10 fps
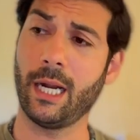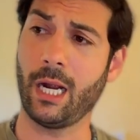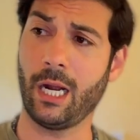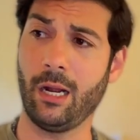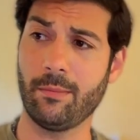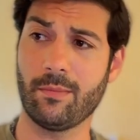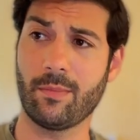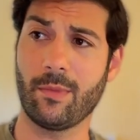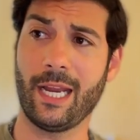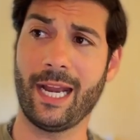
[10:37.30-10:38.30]

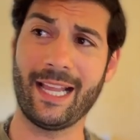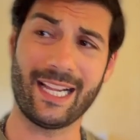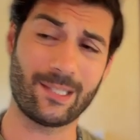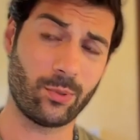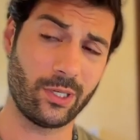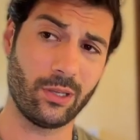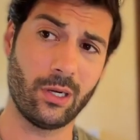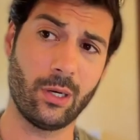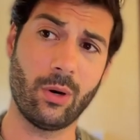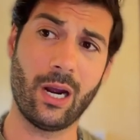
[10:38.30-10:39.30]
Um, and that's pretty
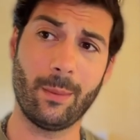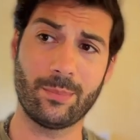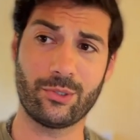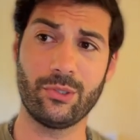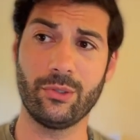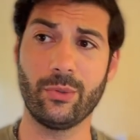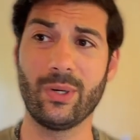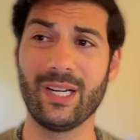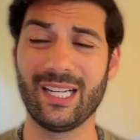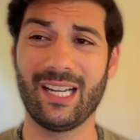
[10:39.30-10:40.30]
low up
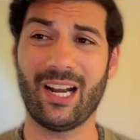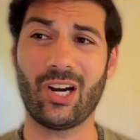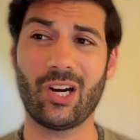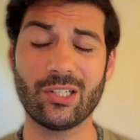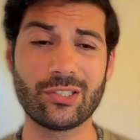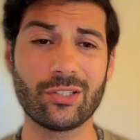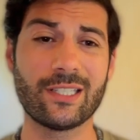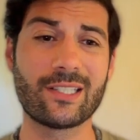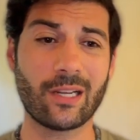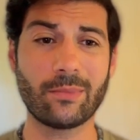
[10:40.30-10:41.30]
to a
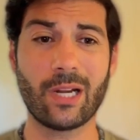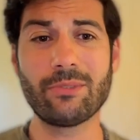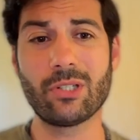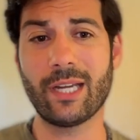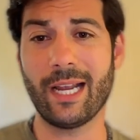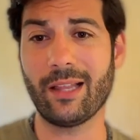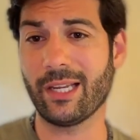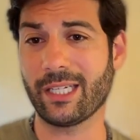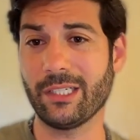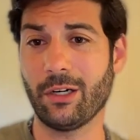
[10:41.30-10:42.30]
hundred. Sometimes you'll get
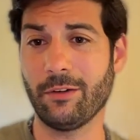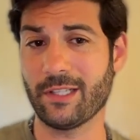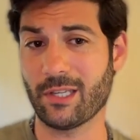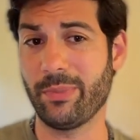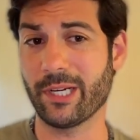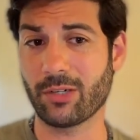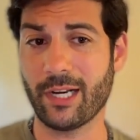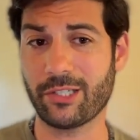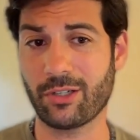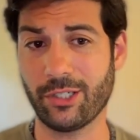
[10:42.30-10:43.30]
like, you know, if it's a bigger
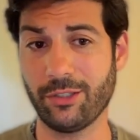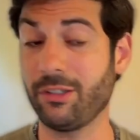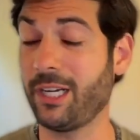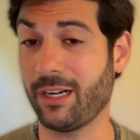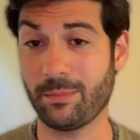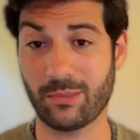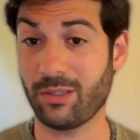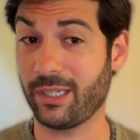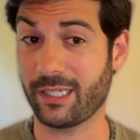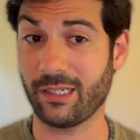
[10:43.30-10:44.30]
restaurant, you can get up to
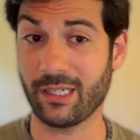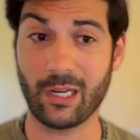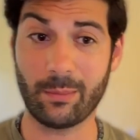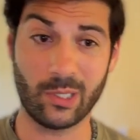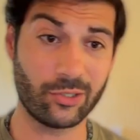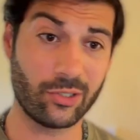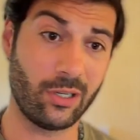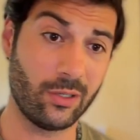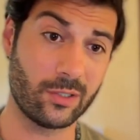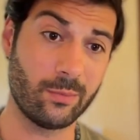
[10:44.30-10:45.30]
like a couple hundred
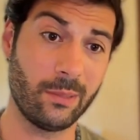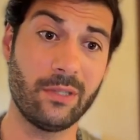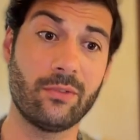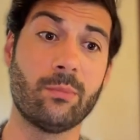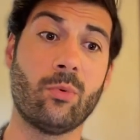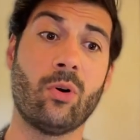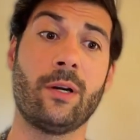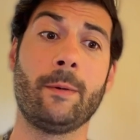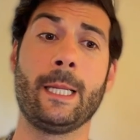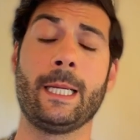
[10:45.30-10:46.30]
dollars, maybe even
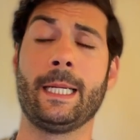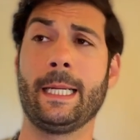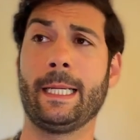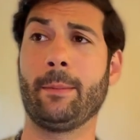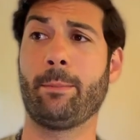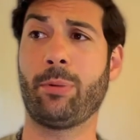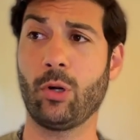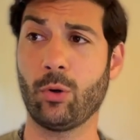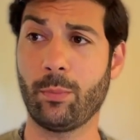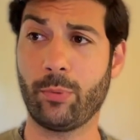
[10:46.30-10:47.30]
more
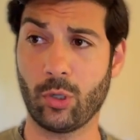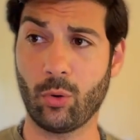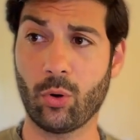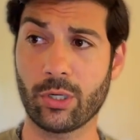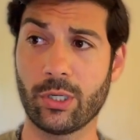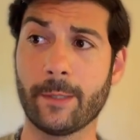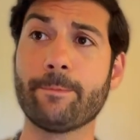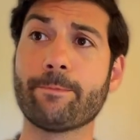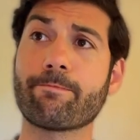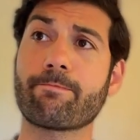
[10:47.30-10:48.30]
per, per
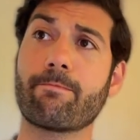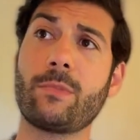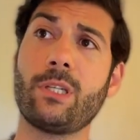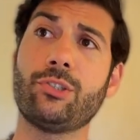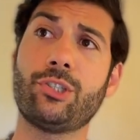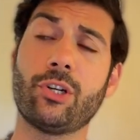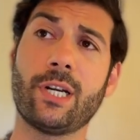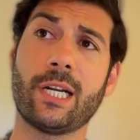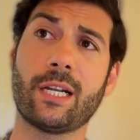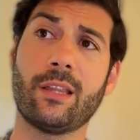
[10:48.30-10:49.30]
order
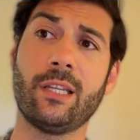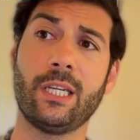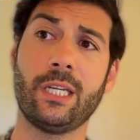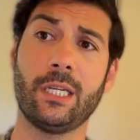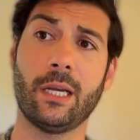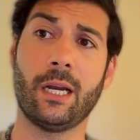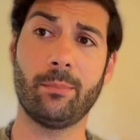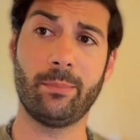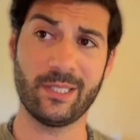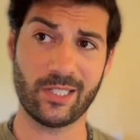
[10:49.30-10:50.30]
during the
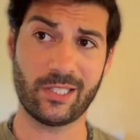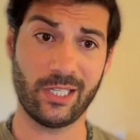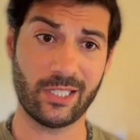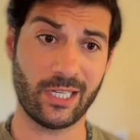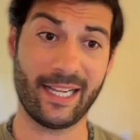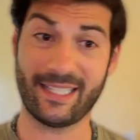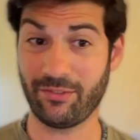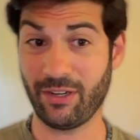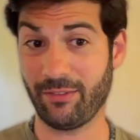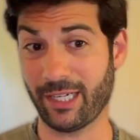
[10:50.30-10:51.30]
uh, busy season, and that's
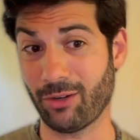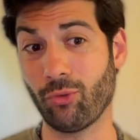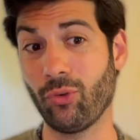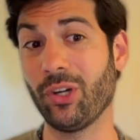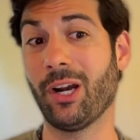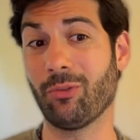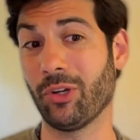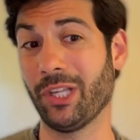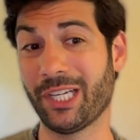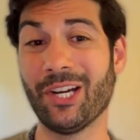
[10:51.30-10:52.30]
if you have like a, a,
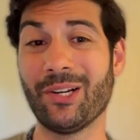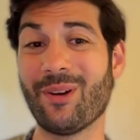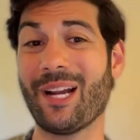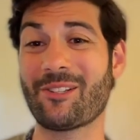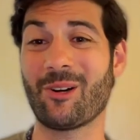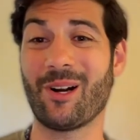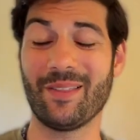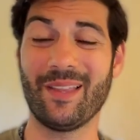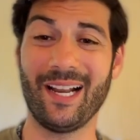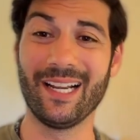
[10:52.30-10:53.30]
really good
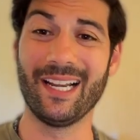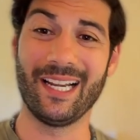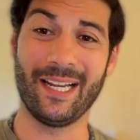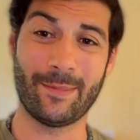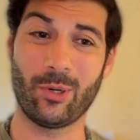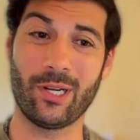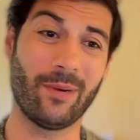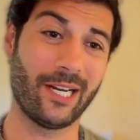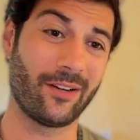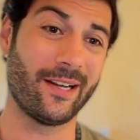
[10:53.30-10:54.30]
restaurant that is putting
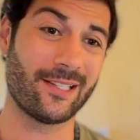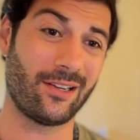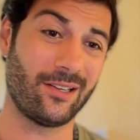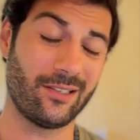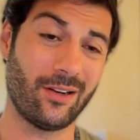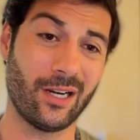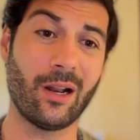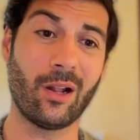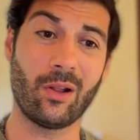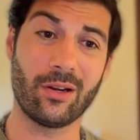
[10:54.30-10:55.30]
microgreens on on
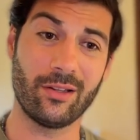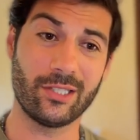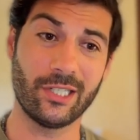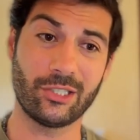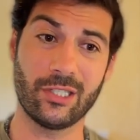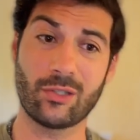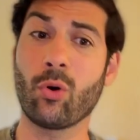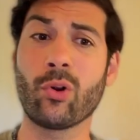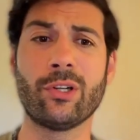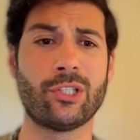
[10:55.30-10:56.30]
a lot of their dishes,
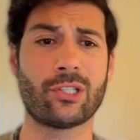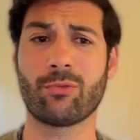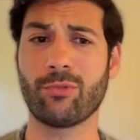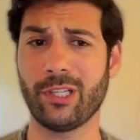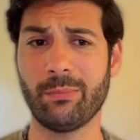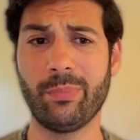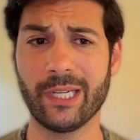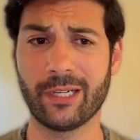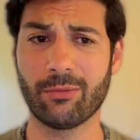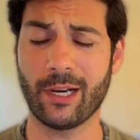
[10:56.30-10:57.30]
or they're just a really
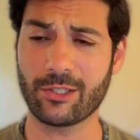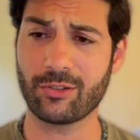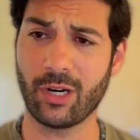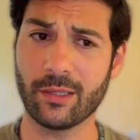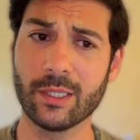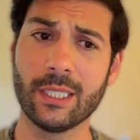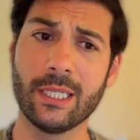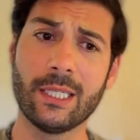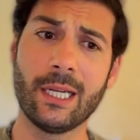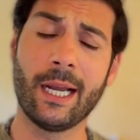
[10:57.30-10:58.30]
big restaurant.
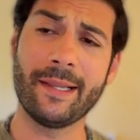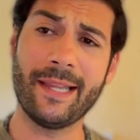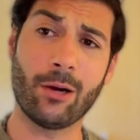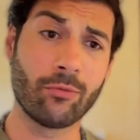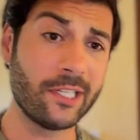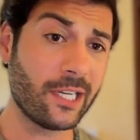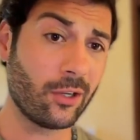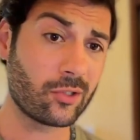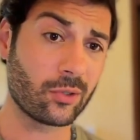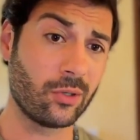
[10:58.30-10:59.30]
Now,
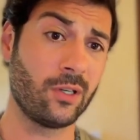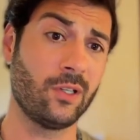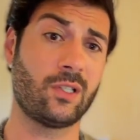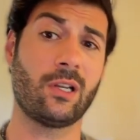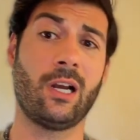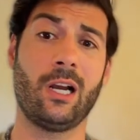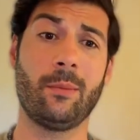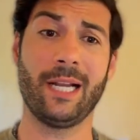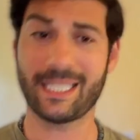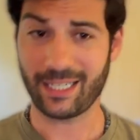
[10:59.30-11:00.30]
retail stores,
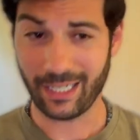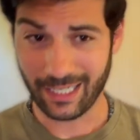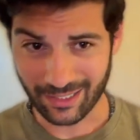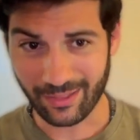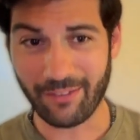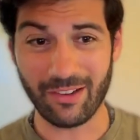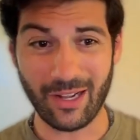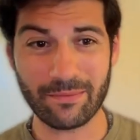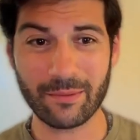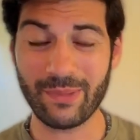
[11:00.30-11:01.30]
um, it's a, it's a level
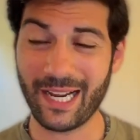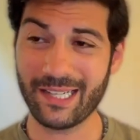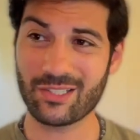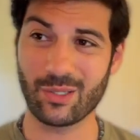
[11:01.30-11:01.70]
up from that.